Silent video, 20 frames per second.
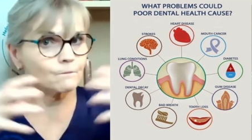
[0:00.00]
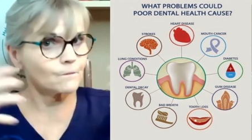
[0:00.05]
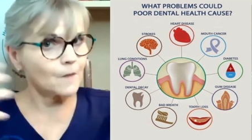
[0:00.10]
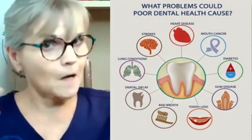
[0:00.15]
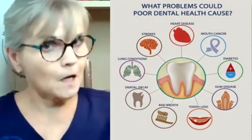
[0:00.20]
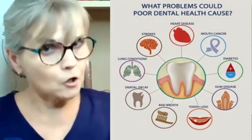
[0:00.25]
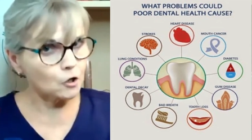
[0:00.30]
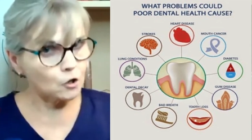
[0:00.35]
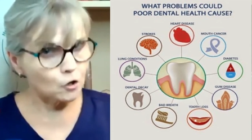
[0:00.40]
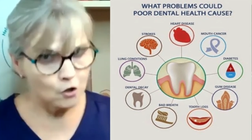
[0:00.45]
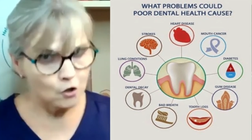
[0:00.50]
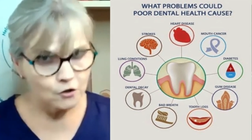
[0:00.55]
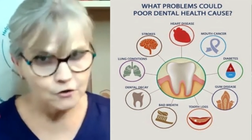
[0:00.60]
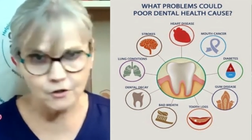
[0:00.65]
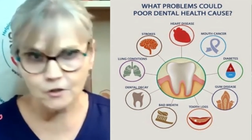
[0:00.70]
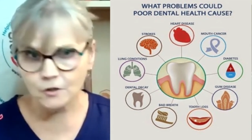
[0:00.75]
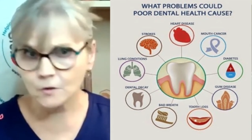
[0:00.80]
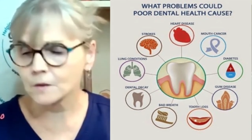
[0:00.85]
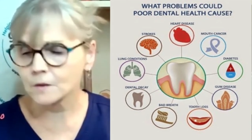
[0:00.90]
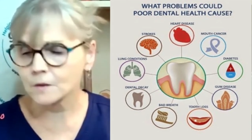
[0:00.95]
a lot
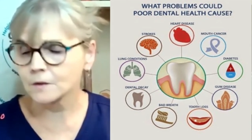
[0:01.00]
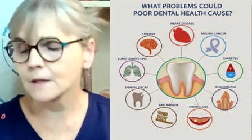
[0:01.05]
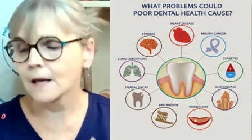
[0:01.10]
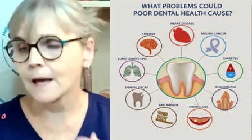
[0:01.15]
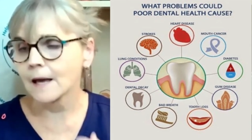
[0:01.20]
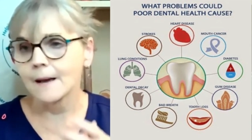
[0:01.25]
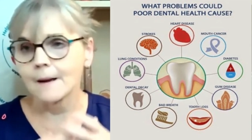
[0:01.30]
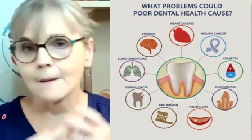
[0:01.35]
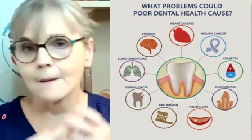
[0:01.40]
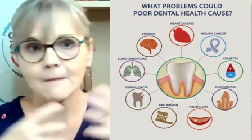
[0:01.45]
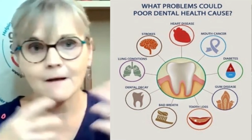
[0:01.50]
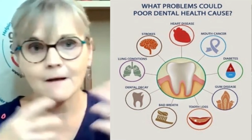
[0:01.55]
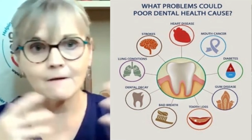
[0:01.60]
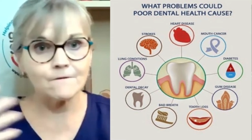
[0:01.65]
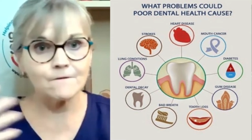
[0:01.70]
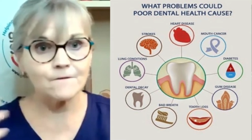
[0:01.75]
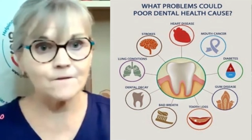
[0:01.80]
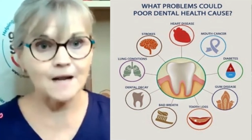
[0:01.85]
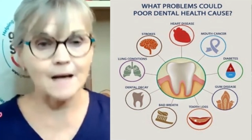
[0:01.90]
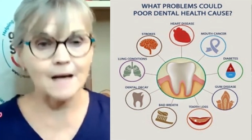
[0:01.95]
of um,
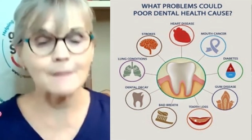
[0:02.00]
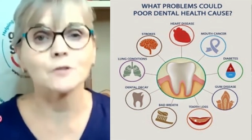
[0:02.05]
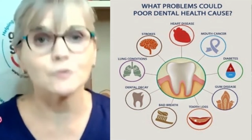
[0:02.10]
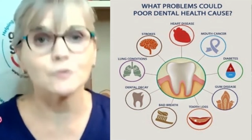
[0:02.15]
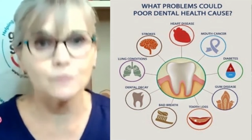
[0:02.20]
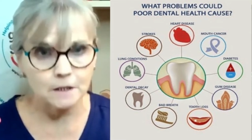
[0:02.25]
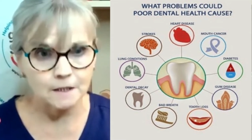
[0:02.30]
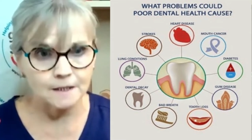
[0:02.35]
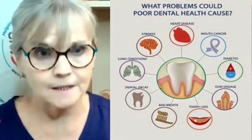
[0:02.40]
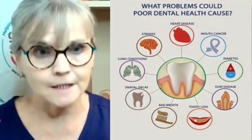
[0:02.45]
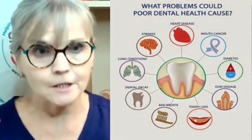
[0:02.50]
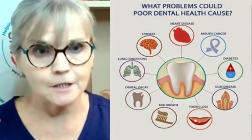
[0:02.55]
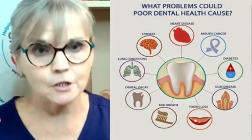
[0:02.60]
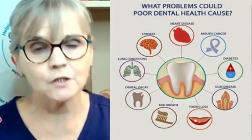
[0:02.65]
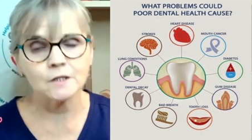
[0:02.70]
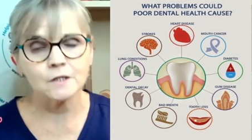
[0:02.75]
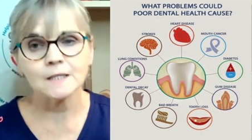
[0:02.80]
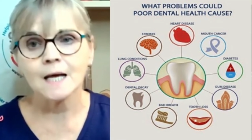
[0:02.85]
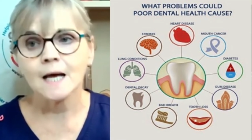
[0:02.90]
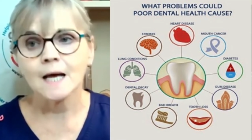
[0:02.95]
inflammatory
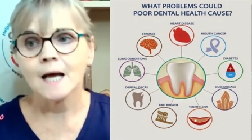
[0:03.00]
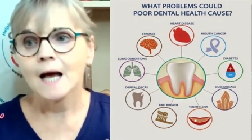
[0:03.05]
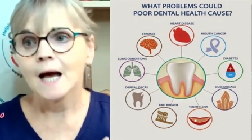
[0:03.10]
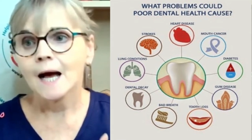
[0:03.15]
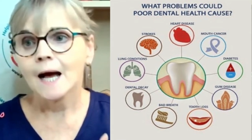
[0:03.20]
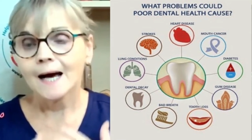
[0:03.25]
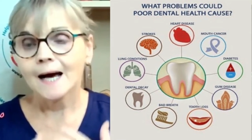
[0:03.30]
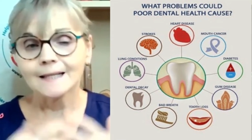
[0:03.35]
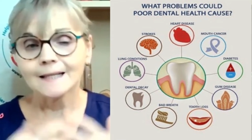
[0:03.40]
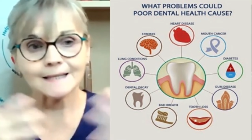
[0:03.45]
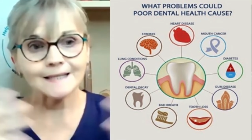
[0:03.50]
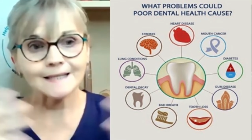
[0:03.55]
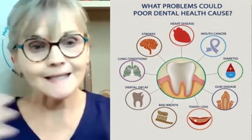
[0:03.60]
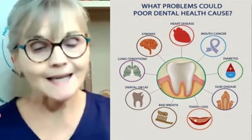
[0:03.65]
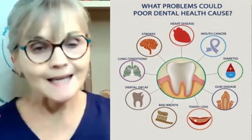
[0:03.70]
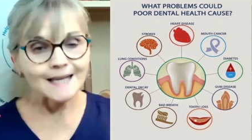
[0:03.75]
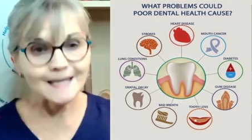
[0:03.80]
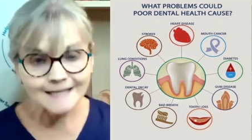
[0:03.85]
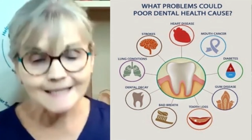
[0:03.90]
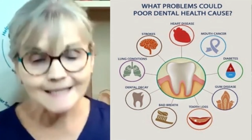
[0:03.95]
conditions,
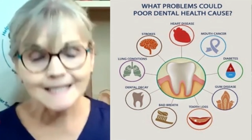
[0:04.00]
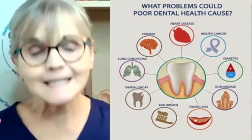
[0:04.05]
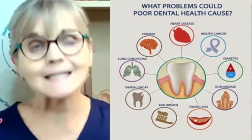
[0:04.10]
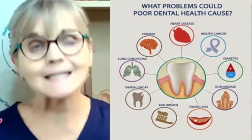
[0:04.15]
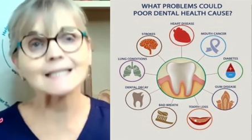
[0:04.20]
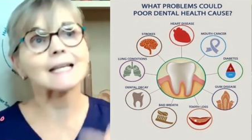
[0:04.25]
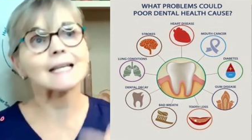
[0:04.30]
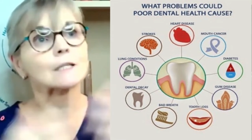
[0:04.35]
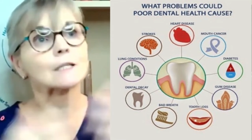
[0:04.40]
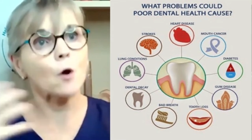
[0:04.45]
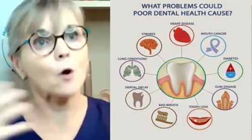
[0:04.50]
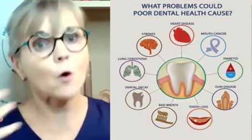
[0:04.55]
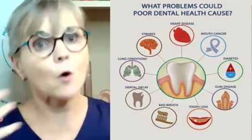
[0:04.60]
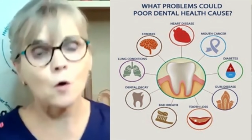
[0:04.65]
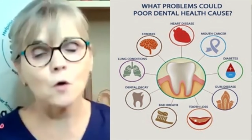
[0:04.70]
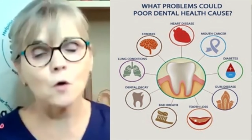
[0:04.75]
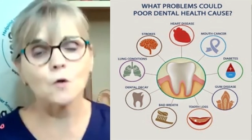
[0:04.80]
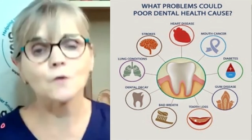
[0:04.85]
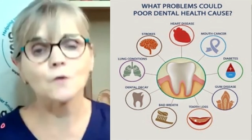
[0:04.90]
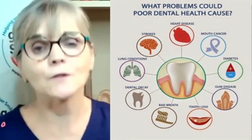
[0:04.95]
kidney disease,
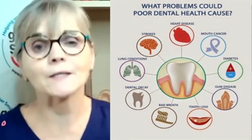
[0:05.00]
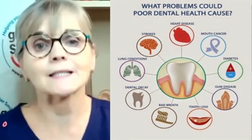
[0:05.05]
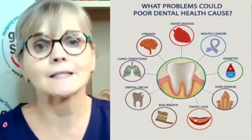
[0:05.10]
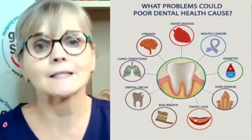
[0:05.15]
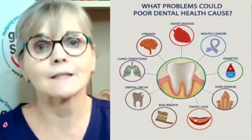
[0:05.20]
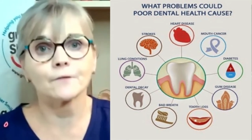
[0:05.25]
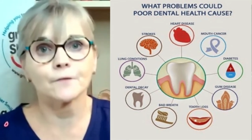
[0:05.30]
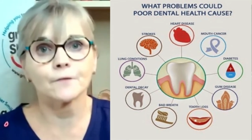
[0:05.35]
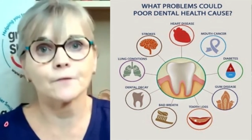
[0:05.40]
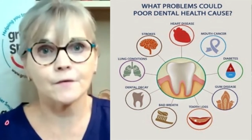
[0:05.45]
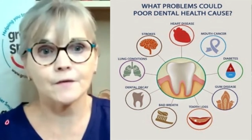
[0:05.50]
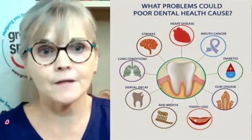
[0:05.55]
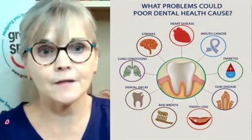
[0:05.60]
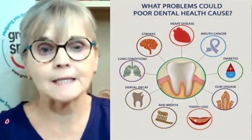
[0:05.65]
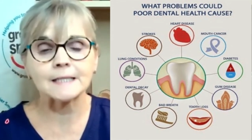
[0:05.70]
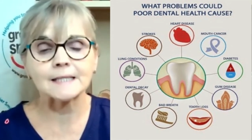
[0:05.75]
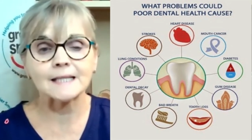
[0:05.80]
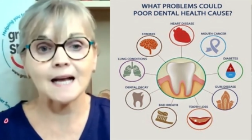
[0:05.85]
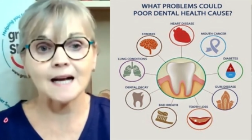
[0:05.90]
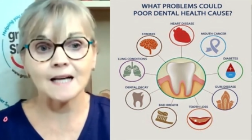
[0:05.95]
all these different
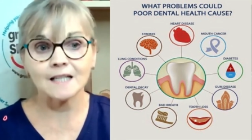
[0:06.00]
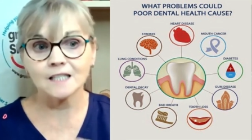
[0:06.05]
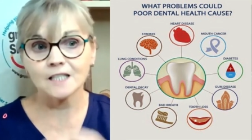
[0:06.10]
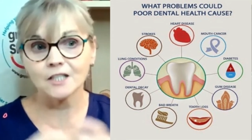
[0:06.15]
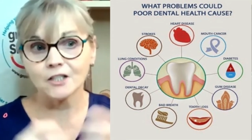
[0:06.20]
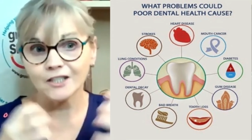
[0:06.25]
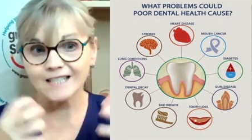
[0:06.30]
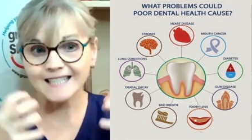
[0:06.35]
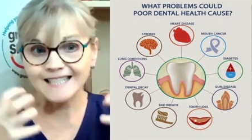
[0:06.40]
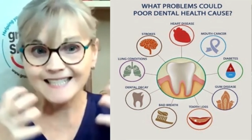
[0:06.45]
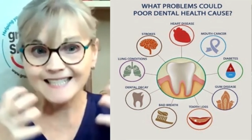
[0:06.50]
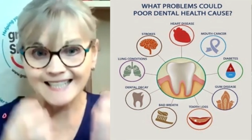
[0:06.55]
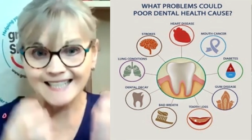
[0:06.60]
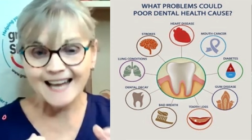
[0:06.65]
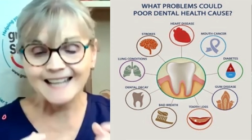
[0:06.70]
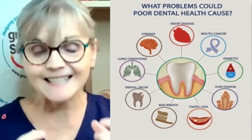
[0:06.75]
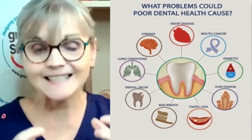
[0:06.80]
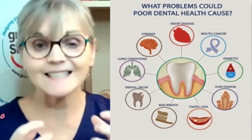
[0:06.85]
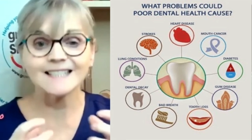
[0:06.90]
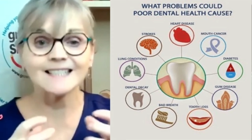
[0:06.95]
things that actually
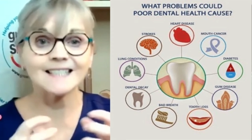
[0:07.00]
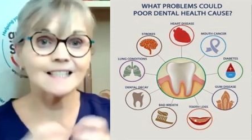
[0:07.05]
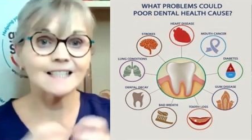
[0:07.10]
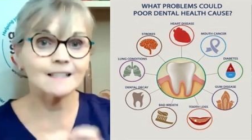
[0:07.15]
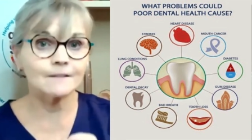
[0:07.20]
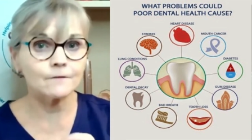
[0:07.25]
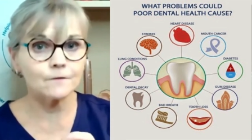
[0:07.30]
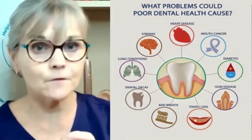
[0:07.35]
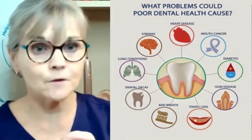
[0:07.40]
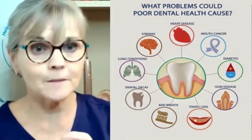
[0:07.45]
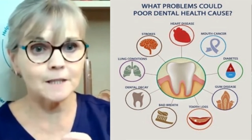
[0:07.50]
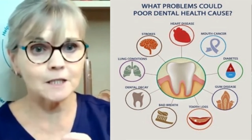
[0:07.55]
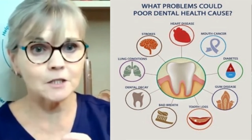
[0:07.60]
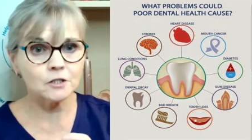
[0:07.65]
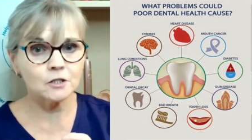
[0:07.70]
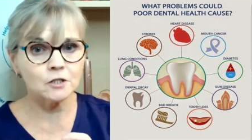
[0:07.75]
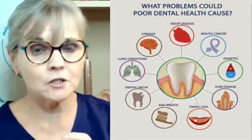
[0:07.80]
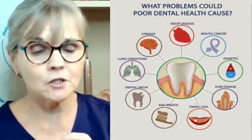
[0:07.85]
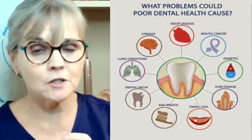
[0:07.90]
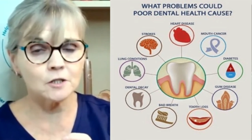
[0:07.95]
connected to
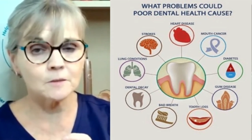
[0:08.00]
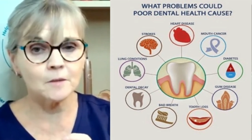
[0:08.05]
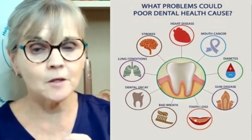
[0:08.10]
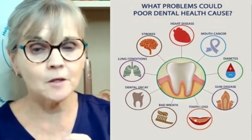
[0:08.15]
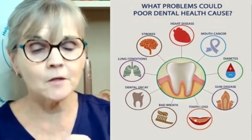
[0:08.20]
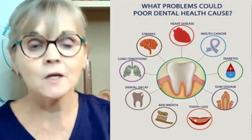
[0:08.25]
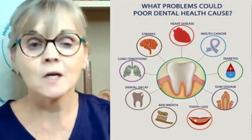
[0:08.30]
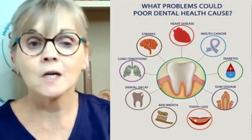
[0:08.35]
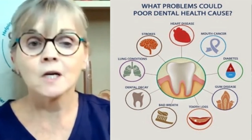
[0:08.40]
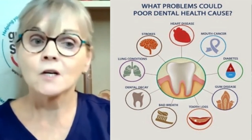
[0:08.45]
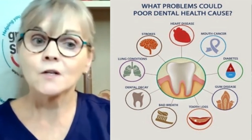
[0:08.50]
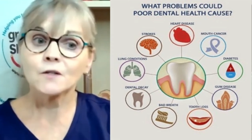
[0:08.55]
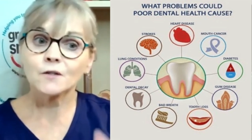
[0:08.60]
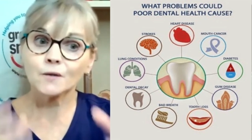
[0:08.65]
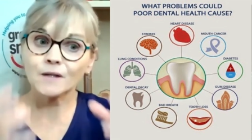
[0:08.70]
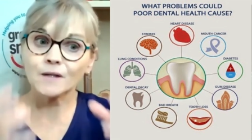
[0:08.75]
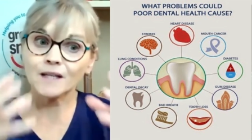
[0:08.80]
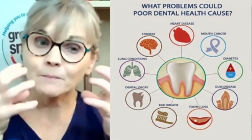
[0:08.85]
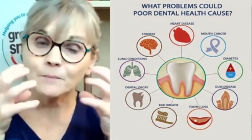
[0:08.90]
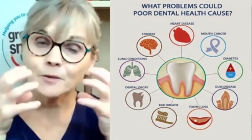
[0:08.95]
inflammation in your mouth. So
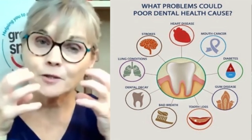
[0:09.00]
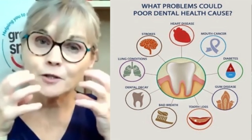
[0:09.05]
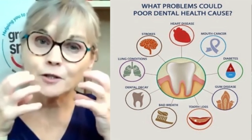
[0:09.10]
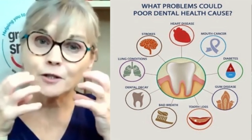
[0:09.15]
keeping